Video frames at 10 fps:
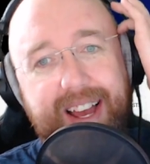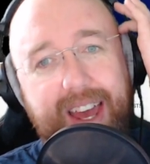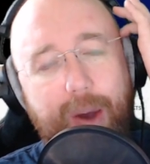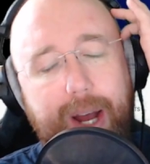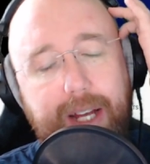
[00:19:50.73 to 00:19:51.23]

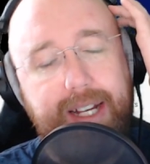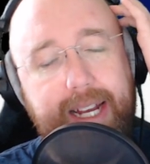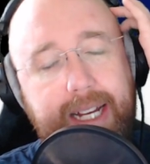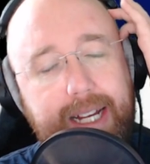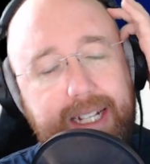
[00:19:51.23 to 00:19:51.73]
well, it,
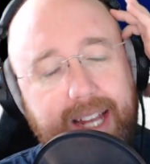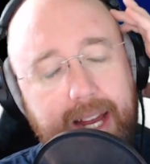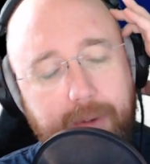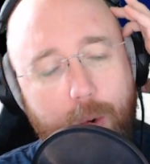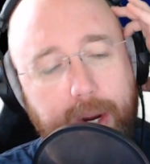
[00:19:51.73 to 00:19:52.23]
it's
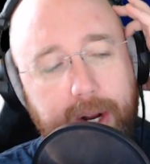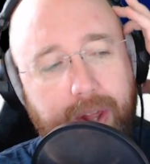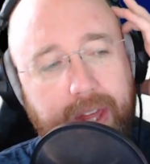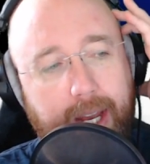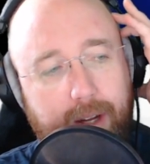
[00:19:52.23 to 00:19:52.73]
kind of a weird
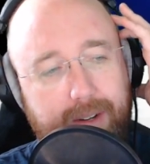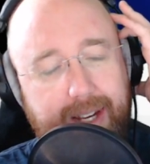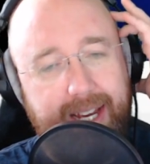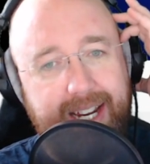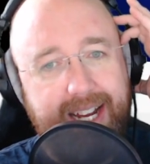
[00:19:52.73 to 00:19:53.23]
thing,
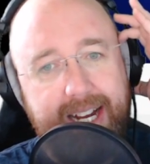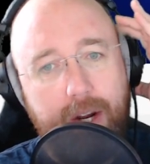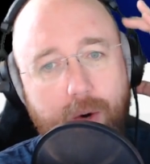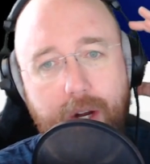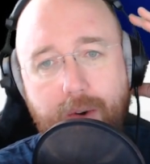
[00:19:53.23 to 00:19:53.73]
and I
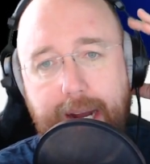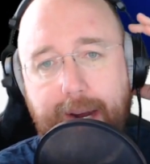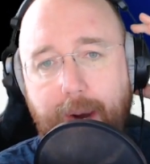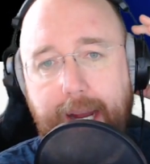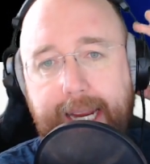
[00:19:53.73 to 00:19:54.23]
don't know
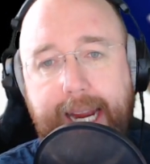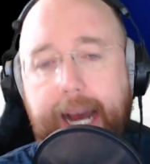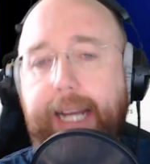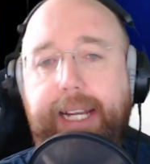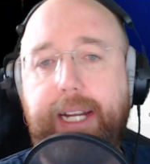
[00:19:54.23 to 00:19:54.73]
how I
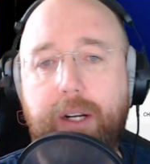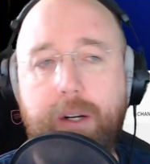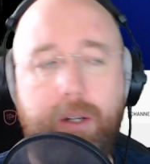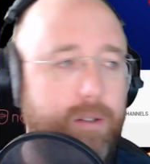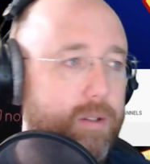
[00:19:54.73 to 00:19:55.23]
got
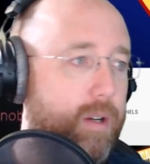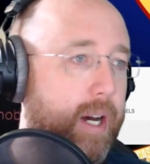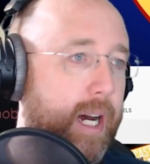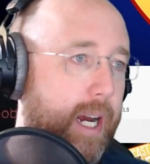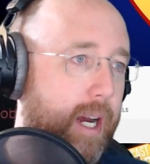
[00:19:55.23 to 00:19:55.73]
here.
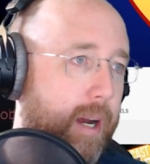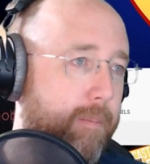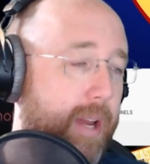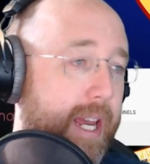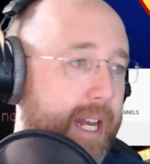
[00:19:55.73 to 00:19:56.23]

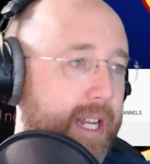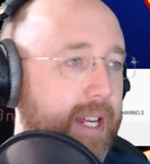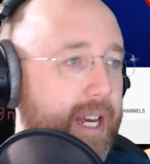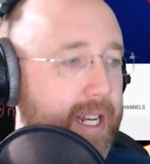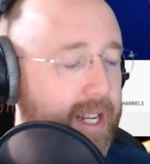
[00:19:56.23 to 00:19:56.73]
Um, and
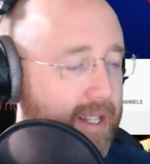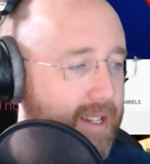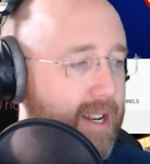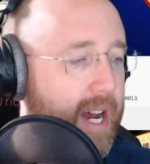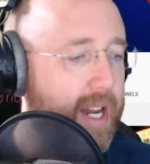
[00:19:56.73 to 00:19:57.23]
and it's
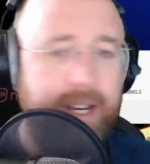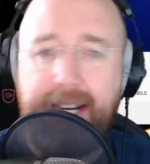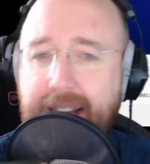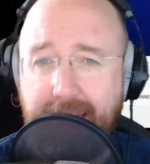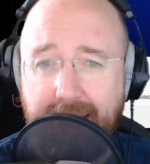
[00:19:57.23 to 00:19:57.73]
not
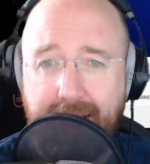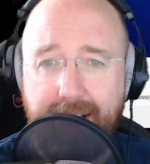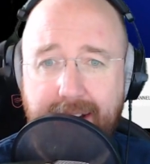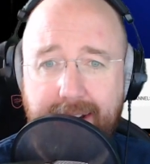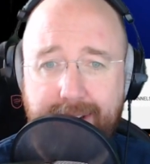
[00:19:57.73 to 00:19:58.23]
anything.
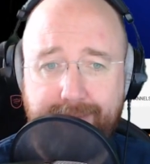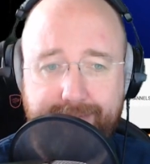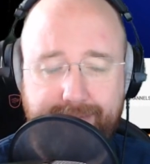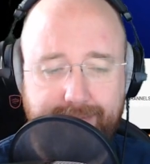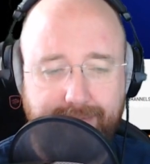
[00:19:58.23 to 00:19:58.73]

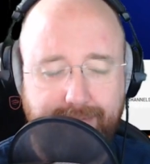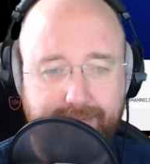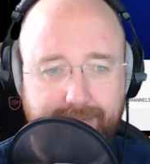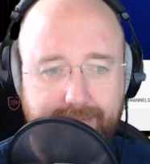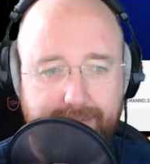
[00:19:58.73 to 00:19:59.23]
Um,
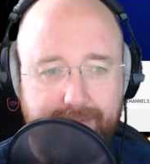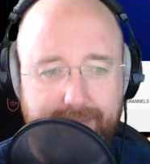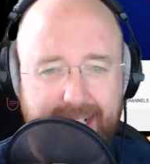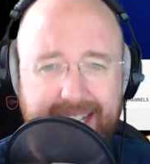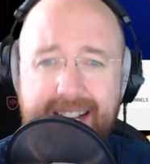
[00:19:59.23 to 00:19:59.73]

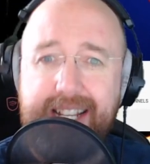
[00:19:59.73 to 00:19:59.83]
it's not